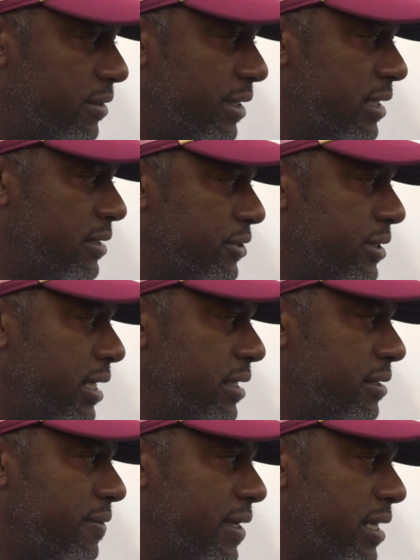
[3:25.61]
a great
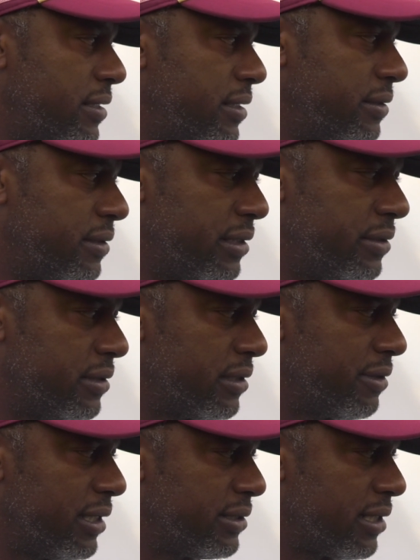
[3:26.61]
understanding of that, and they're doing a
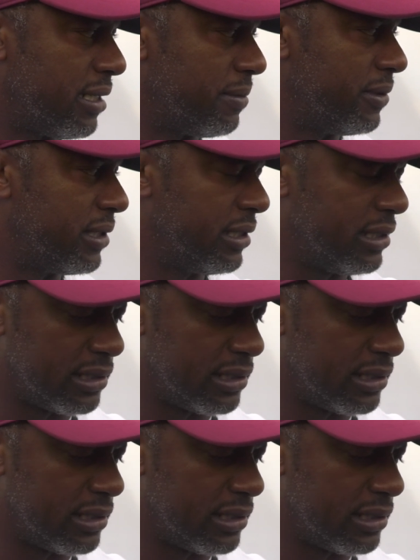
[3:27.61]
great job with it.